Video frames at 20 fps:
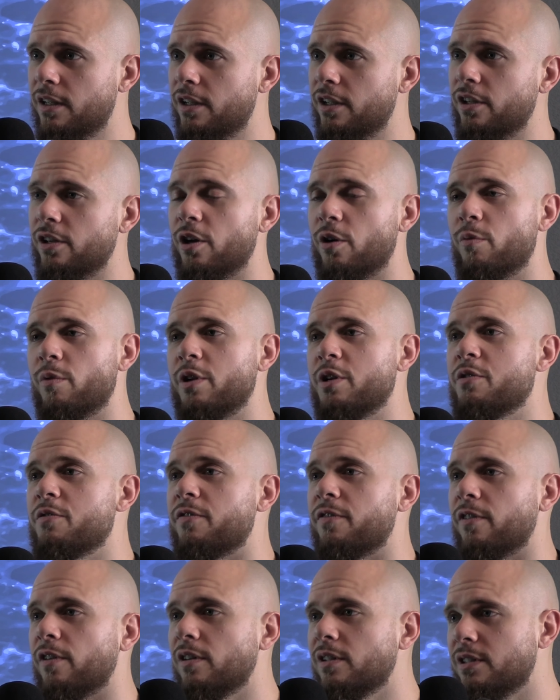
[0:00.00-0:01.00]
When you
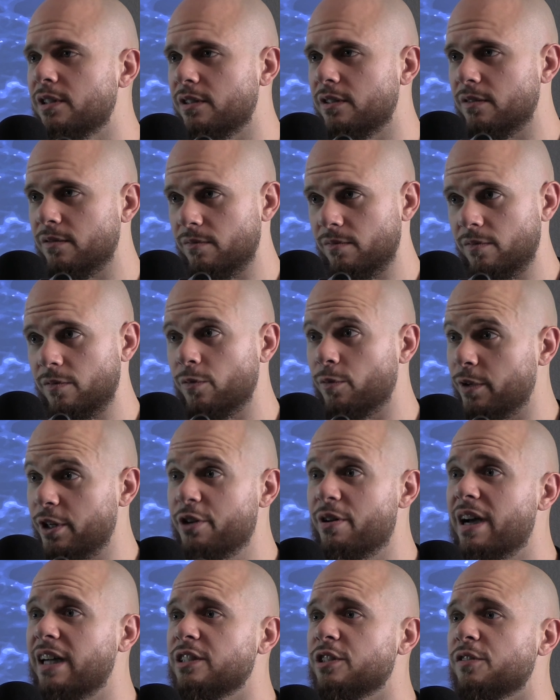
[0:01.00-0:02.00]

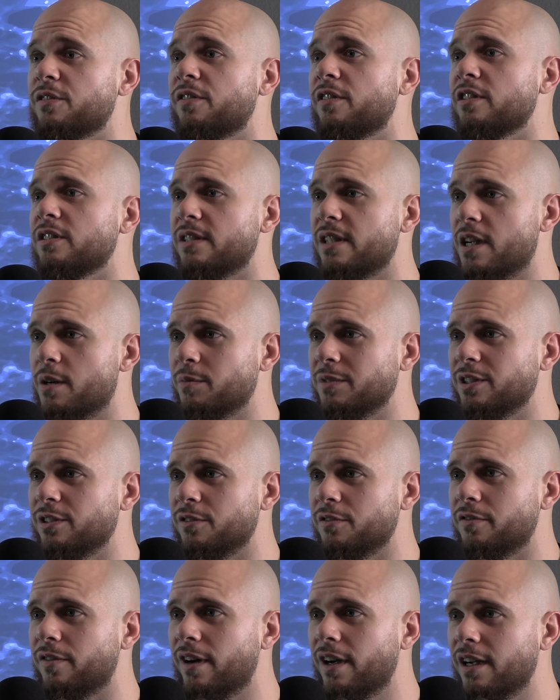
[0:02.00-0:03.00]
had your first
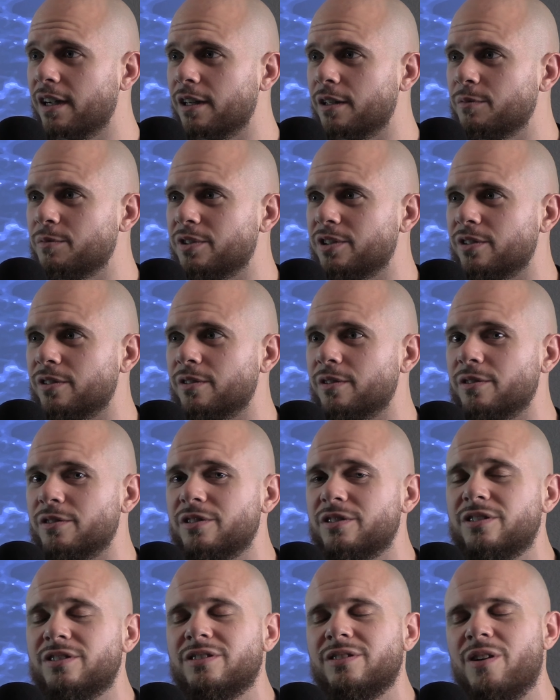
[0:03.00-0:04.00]
amateur fight, I'm sure
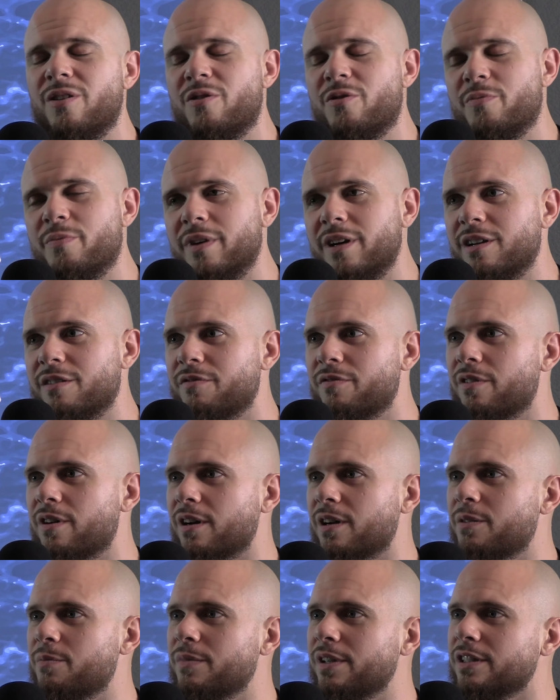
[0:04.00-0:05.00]
there's so many
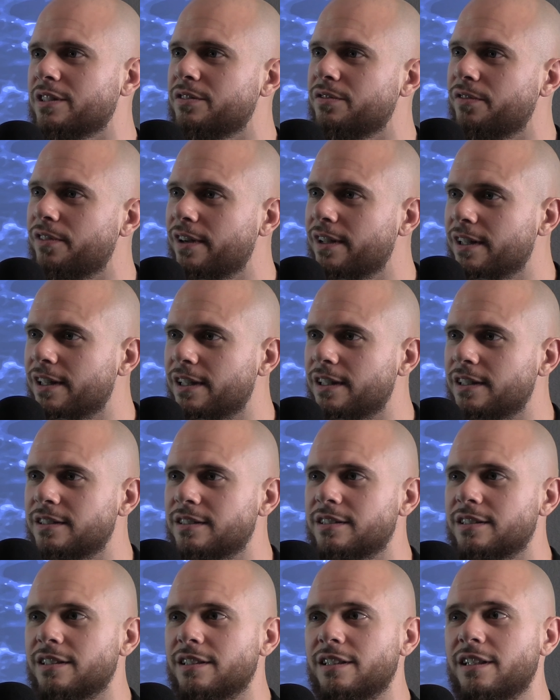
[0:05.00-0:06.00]
fucking mixed
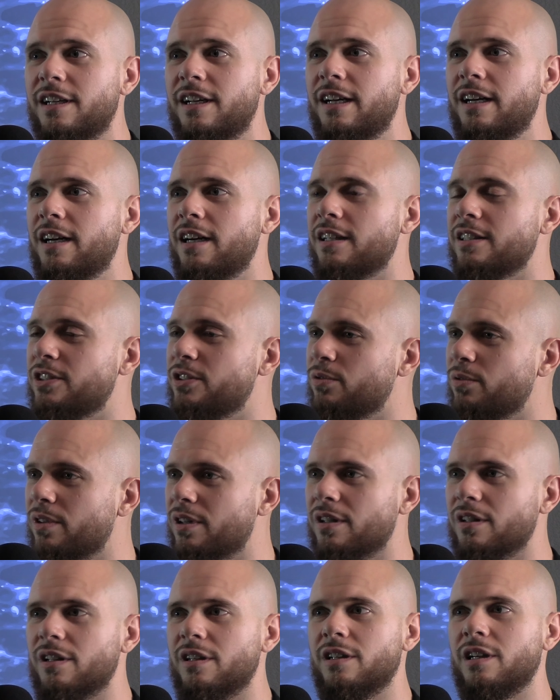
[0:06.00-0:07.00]
feelings and
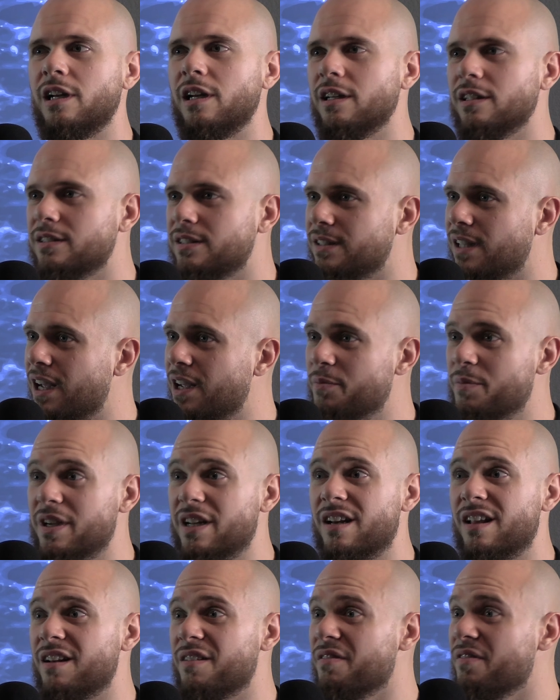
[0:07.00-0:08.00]
adrenaline and
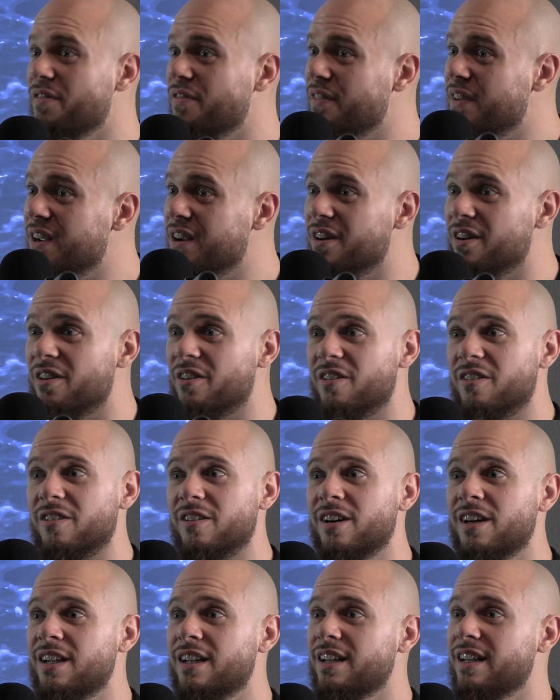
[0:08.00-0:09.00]
excitement and
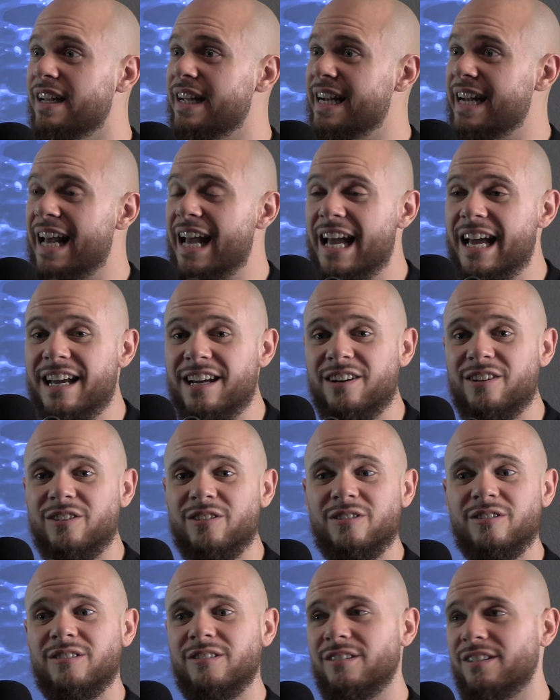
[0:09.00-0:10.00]
fear and
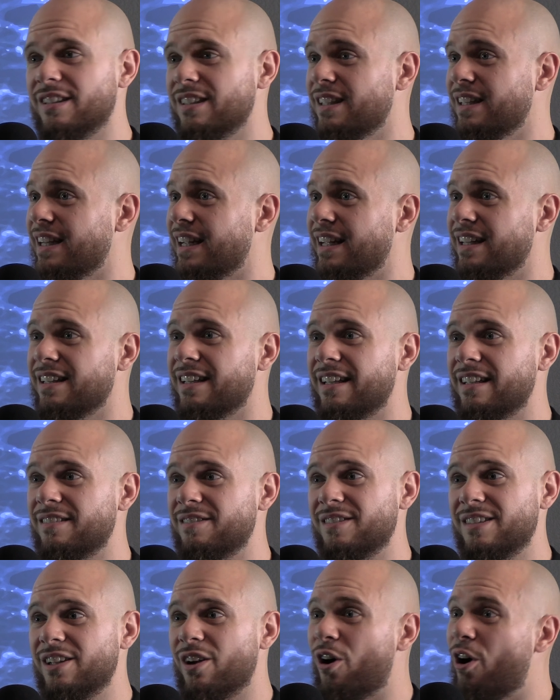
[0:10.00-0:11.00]
anger
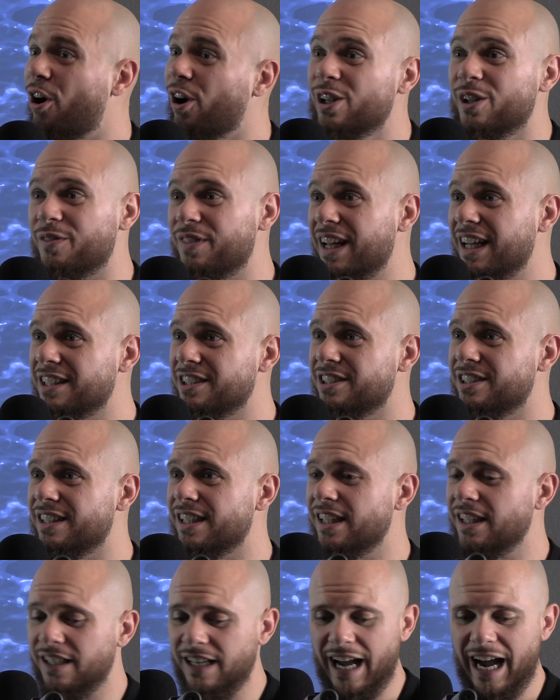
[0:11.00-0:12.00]
and all of that
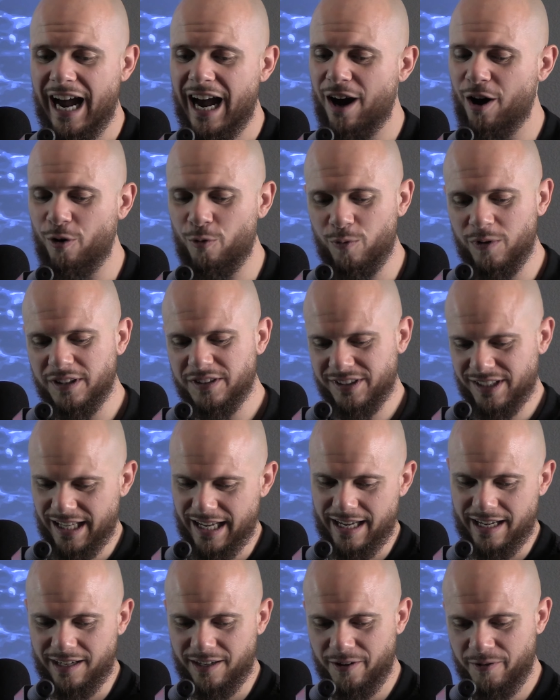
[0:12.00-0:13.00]
shit. How was
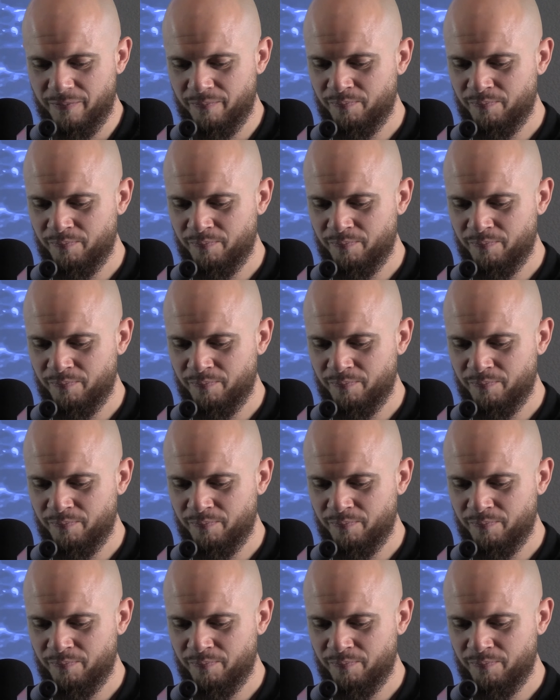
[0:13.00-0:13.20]
like...